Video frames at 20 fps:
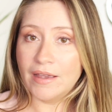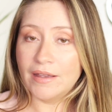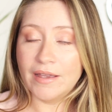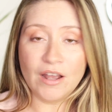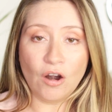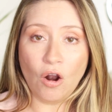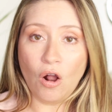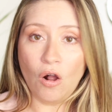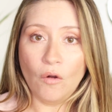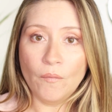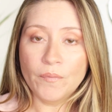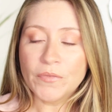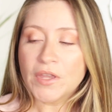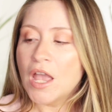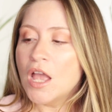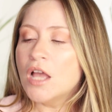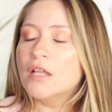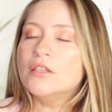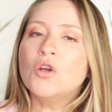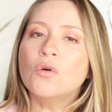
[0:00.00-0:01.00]
at all.
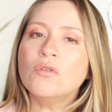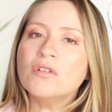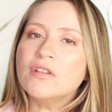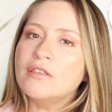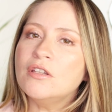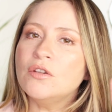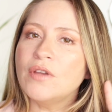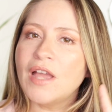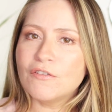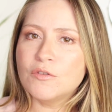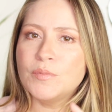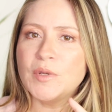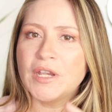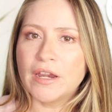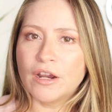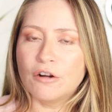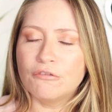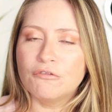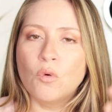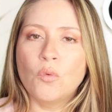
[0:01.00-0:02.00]
The only thing you have to be
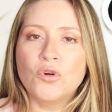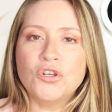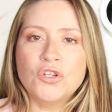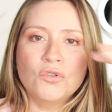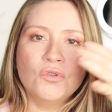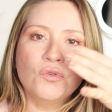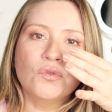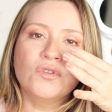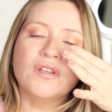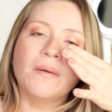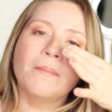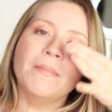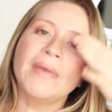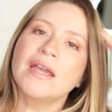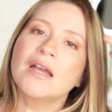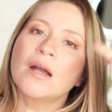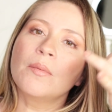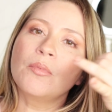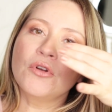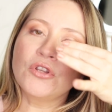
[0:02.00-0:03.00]
careful when you do the
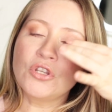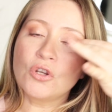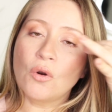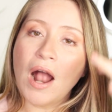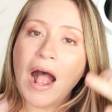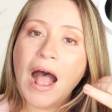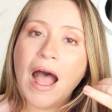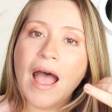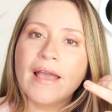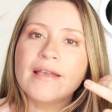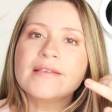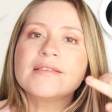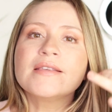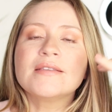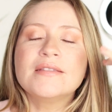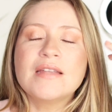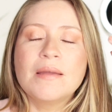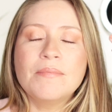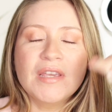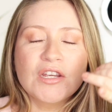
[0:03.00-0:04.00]
makeup on your eyes
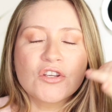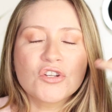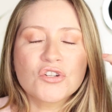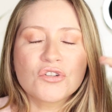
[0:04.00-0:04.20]
is that make